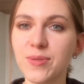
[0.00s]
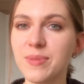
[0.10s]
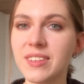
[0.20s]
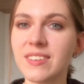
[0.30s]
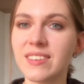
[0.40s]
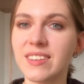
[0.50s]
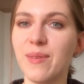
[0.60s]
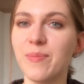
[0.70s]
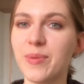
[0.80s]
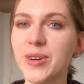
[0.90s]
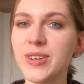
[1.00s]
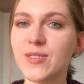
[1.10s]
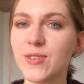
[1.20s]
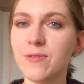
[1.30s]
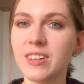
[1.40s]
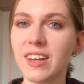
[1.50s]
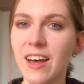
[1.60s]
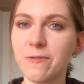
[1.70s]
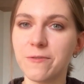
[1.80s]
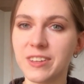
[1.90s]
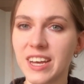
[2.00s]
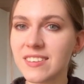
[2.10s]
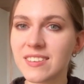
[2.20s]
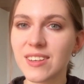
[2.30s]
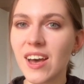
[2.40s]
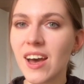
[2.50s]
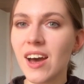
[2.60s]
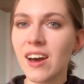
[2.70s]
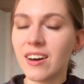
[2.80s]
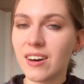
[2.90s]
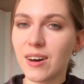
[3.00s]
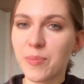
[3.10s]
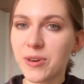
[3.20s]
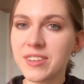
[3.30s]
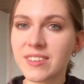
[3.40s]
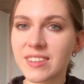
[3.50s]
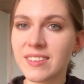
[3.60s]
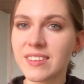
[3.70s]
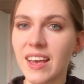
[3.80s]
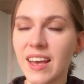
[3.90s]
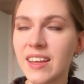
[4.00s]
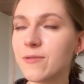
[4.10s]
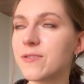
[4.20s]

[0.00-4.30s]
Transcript: miss some points, you will have less points in the end.